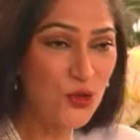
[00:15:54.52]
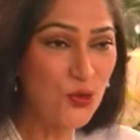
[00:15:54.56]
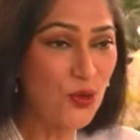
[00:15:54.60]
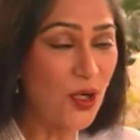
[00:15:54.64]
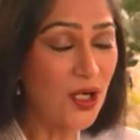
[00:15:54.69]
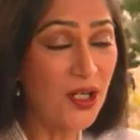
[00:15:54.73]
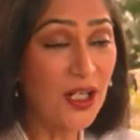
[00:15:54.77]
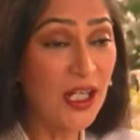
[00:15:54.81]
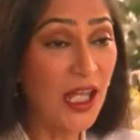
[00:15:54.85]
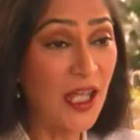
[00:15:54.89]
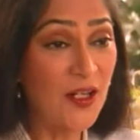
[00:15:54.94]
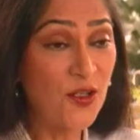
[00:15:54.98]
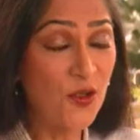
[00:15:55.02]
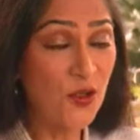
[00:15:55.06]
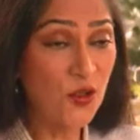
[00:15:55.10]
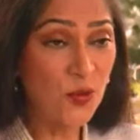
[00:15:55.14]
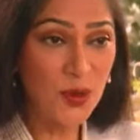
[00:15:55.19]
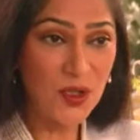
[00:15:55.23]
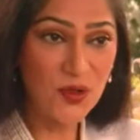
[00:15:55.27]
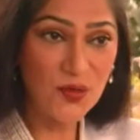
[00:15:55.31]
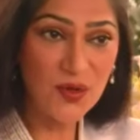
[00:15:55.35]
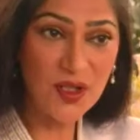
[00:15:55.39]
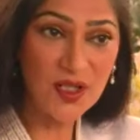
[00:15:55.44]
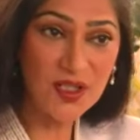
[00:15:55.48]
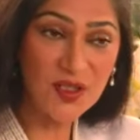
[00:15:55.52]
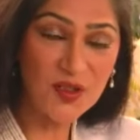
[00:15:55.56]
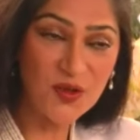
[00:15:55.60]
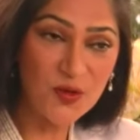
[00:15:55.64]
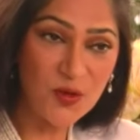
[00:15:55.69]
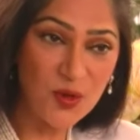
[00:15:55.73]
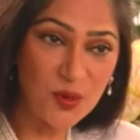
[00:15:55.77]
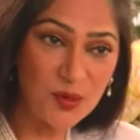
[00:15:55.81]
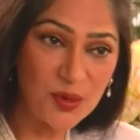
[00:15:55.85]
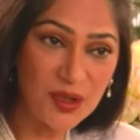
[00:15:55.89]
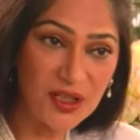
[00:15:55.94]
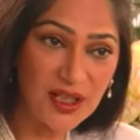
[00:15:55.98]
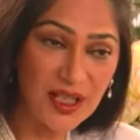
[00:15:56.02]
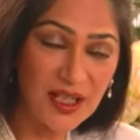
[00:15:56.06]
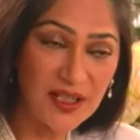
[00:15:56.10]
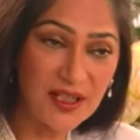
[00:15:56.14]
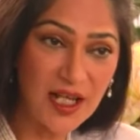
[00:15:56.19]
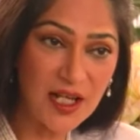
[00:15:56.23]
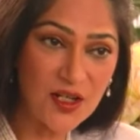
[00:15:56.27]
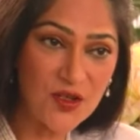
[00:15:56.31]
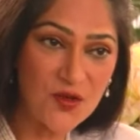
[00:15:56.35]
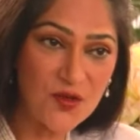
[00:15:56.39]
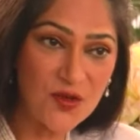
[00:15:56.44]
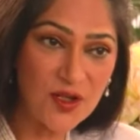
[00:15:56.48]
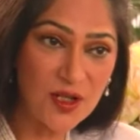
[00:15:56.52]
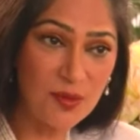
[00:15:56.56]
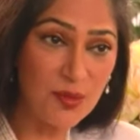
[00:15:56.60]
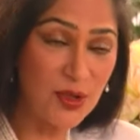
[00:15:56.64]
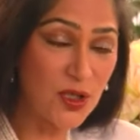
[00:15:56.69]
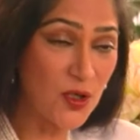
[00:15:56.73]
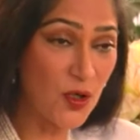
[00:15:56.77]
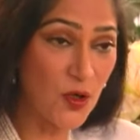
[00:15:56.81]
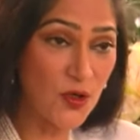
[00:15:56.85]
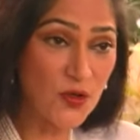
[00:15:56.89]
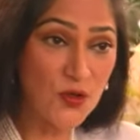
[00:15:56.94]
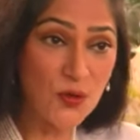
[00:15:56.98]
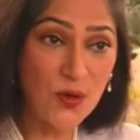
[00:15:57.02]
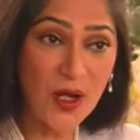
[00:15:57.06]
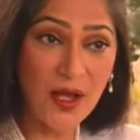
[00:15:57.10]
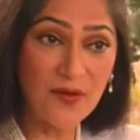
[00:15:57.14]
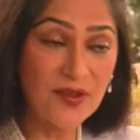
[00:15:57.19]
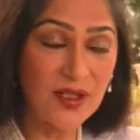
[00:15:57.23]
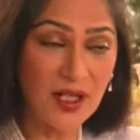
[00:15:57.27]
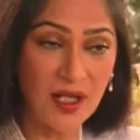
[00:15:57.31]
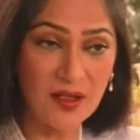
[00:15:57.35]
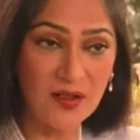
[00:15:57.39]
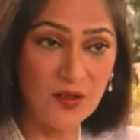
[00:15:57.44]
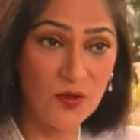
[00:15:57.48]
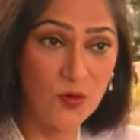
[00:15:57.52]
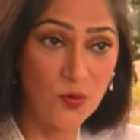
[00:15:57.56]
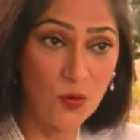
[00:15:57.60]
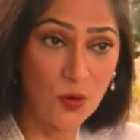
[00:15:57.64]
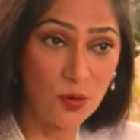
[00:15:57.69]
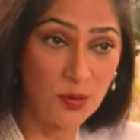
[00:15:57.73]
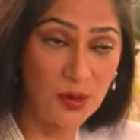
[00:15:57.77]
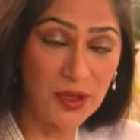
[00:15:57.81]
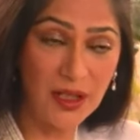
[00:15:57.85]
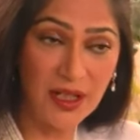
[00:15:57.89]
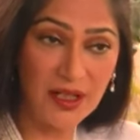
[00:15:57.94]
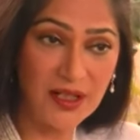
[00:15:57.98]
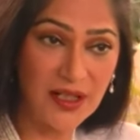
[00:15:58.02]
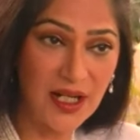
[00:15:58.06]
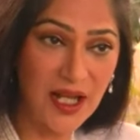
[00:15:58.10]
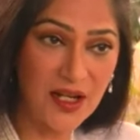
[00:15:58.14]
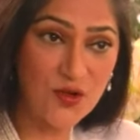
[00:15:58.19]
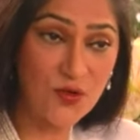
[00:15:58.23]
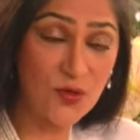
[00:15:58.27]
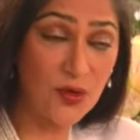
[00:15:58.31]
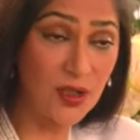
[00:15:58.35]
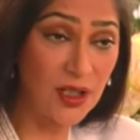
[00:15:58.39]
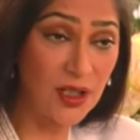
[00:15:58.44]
you cannot be treated normally and naturally because you haven't had a normal and natural